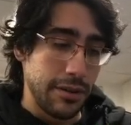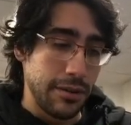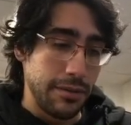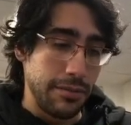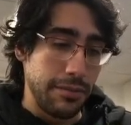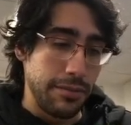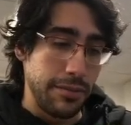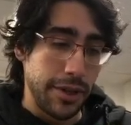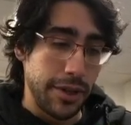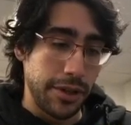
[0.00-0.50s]

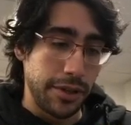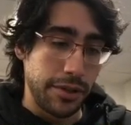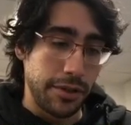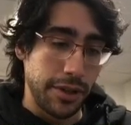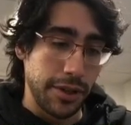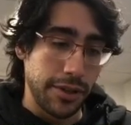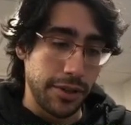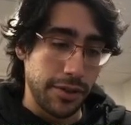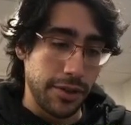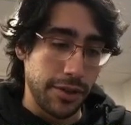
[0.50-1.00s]

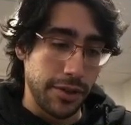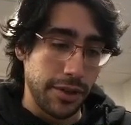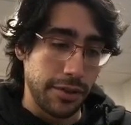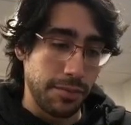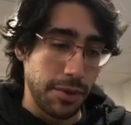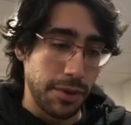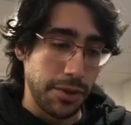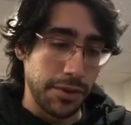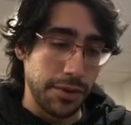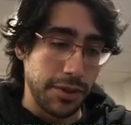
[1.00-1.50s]
matrix
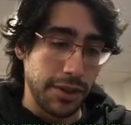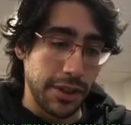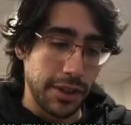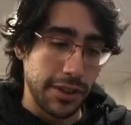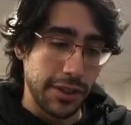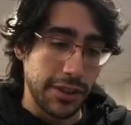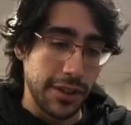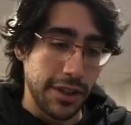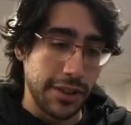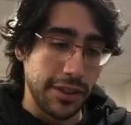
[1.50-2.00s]
transpose
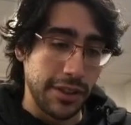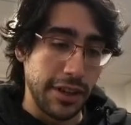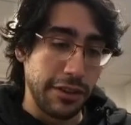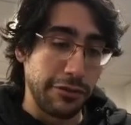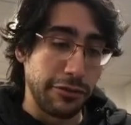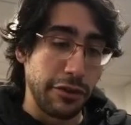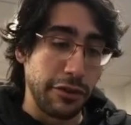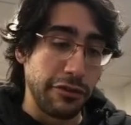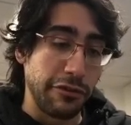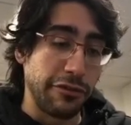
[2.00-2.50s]
XS. If we
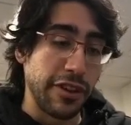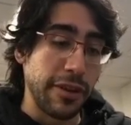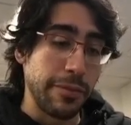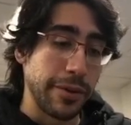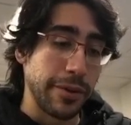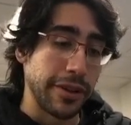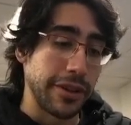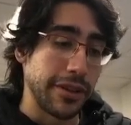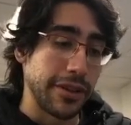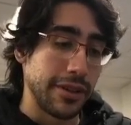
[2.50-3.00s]
flip
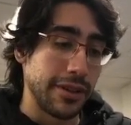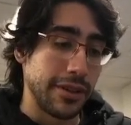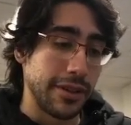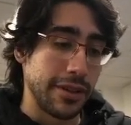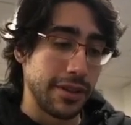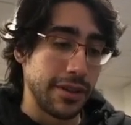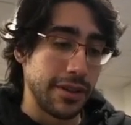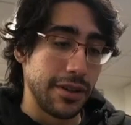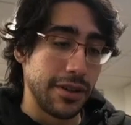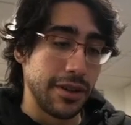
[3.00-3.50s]
it,
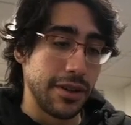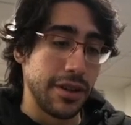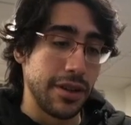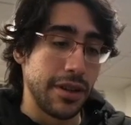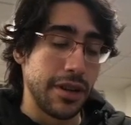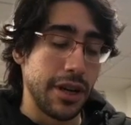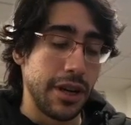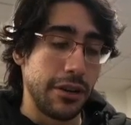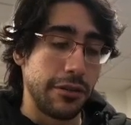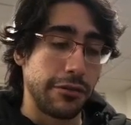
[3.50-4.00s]

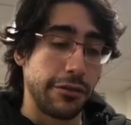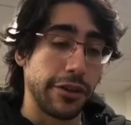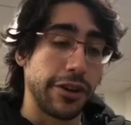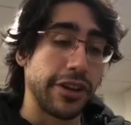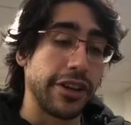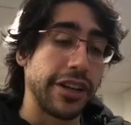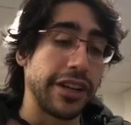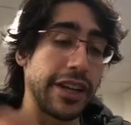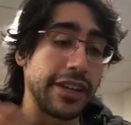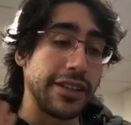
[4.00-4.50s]
we're going to
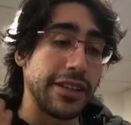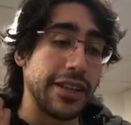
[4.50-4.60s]
get,